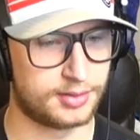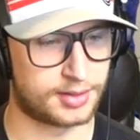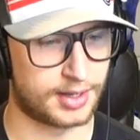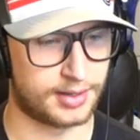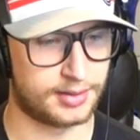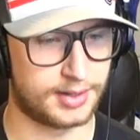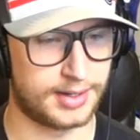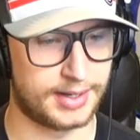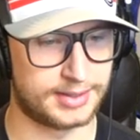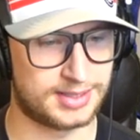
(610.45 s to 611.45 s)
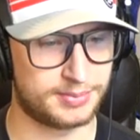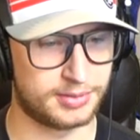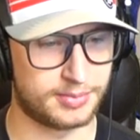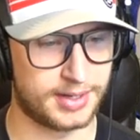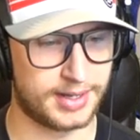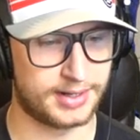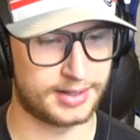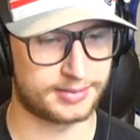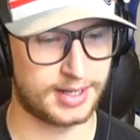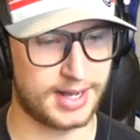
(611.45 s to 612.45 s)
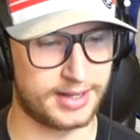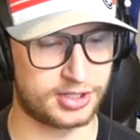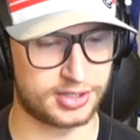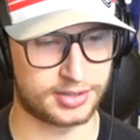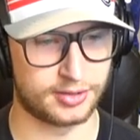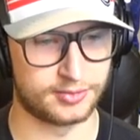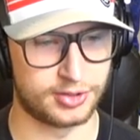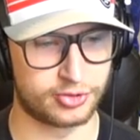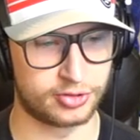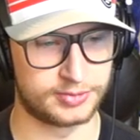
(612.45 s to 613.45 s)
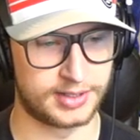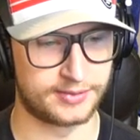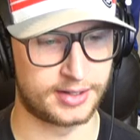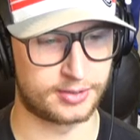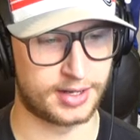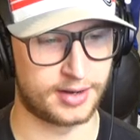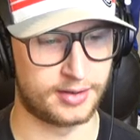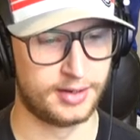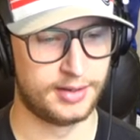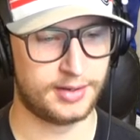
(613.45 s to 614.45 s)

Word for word: Okay. Uh, diplomatic. Nah, let's just go neutral, whatever. I don't care.